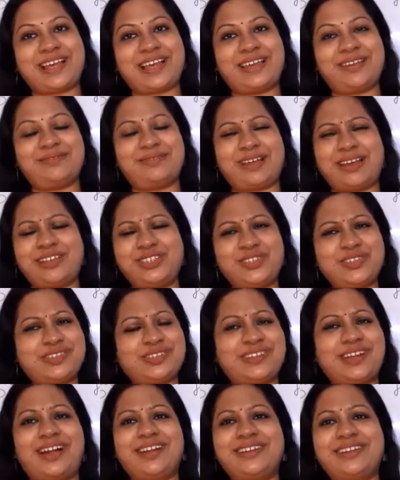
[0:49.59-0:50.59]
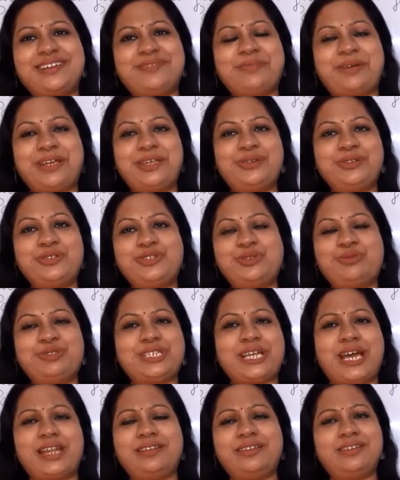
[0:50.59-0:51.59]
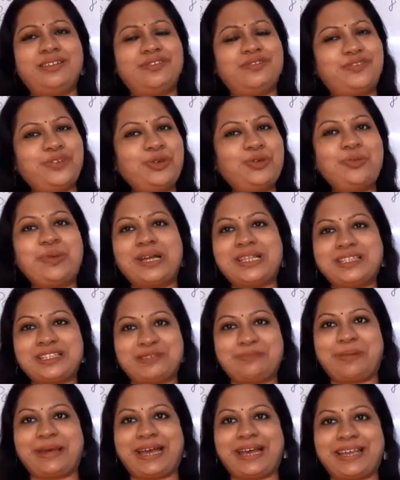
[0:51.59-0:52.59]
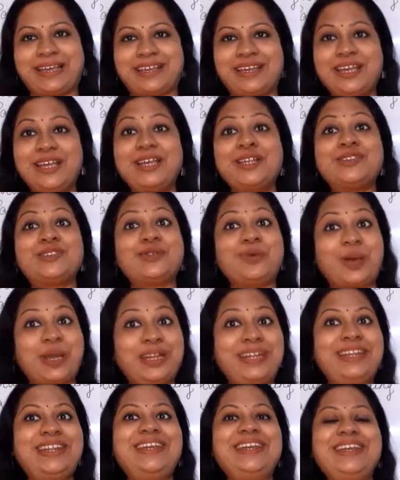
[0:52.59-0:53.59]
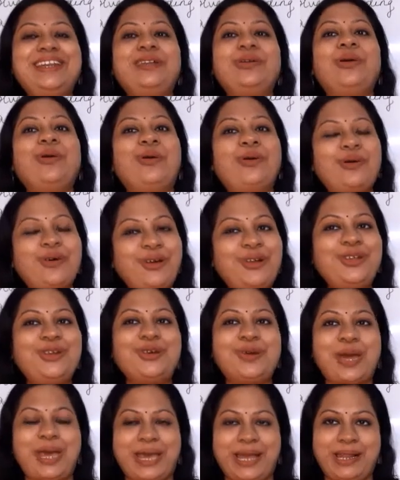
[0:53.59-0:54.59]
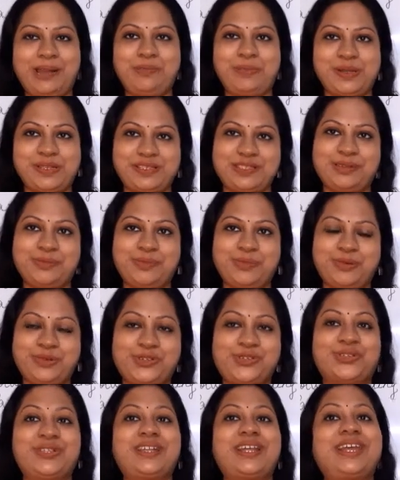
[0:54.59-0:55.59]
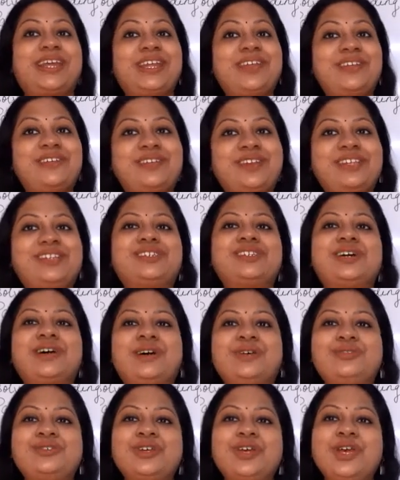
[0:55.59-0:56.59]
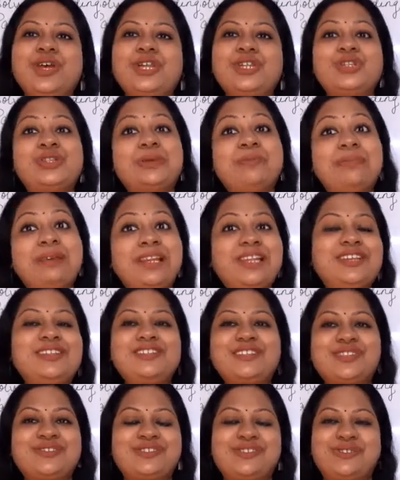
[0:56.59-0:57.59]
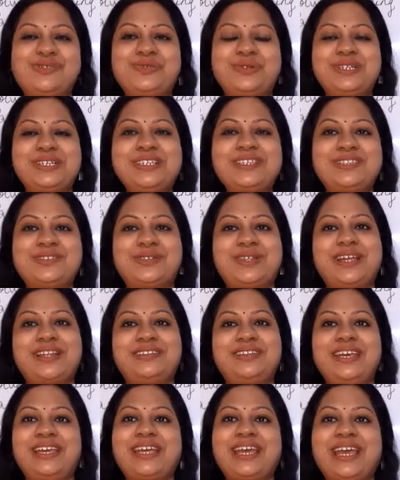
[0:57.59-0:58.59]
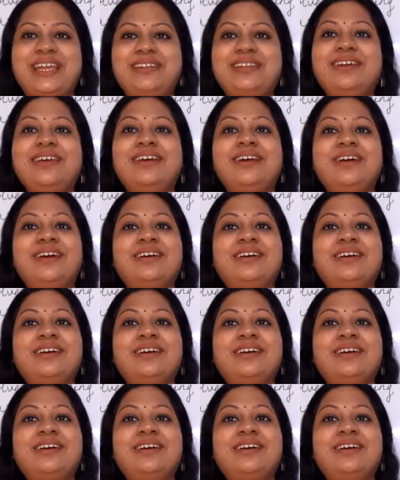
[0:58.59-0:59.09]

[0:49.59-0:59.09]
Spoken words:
I just started my YouTube channel a few months back, so I need all your help and support so that I can reach out to the millions of students so that they can